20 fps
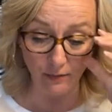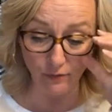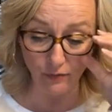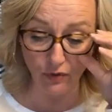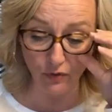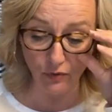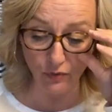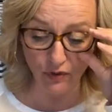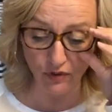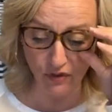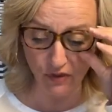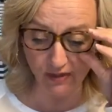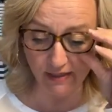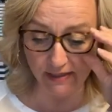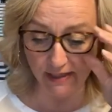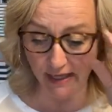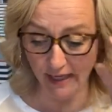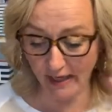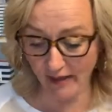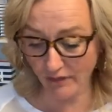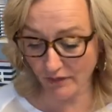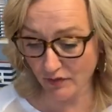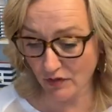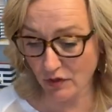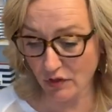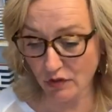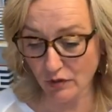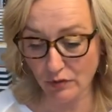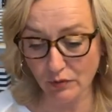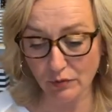You would just have
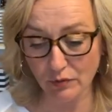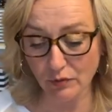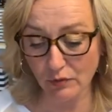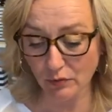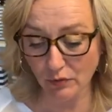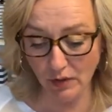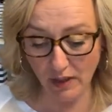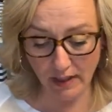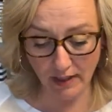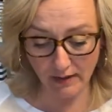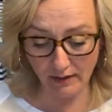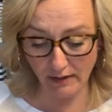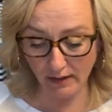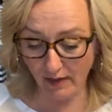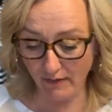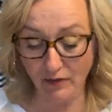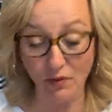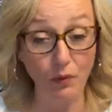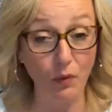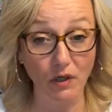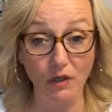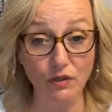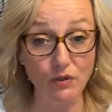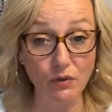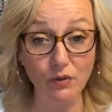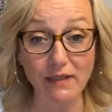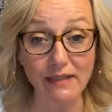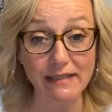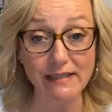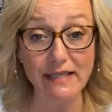to, if you want to
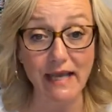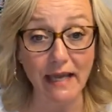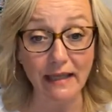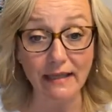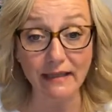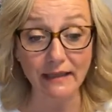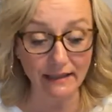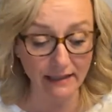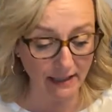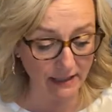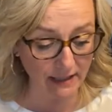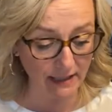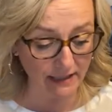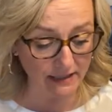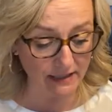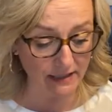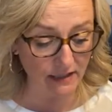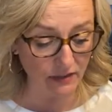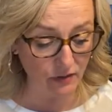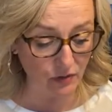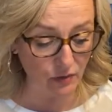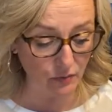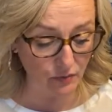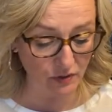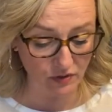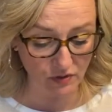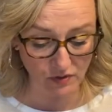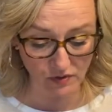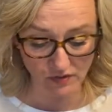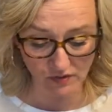do it exactly like I did, you
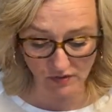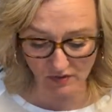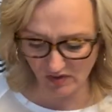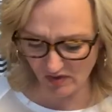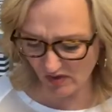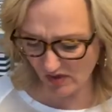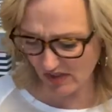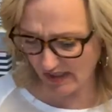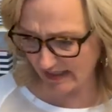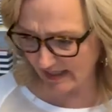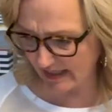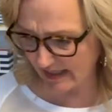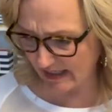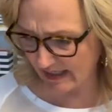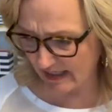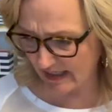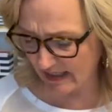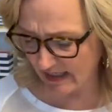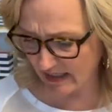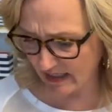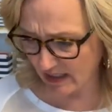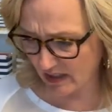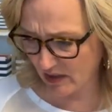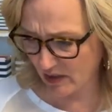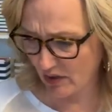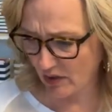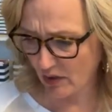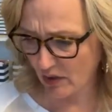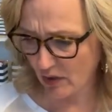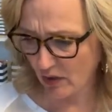would just, there's, I think,
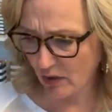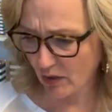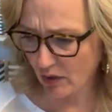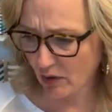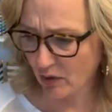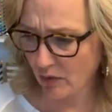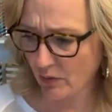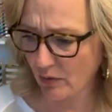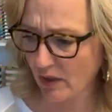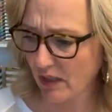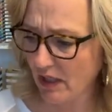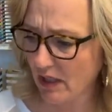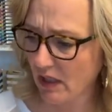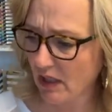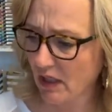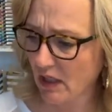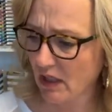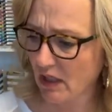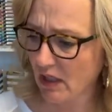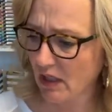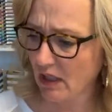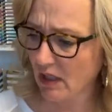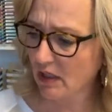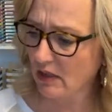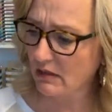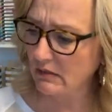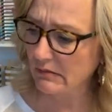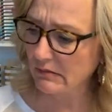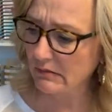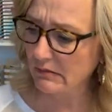3,
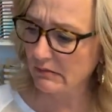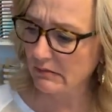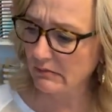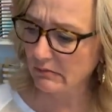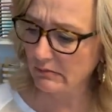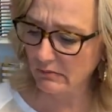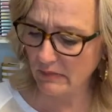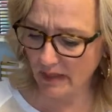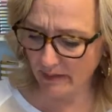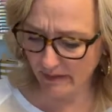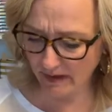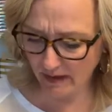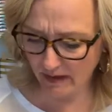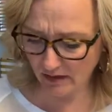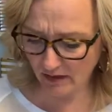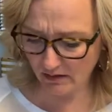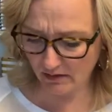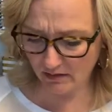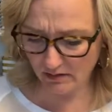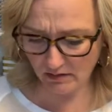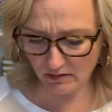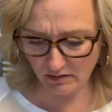maybe.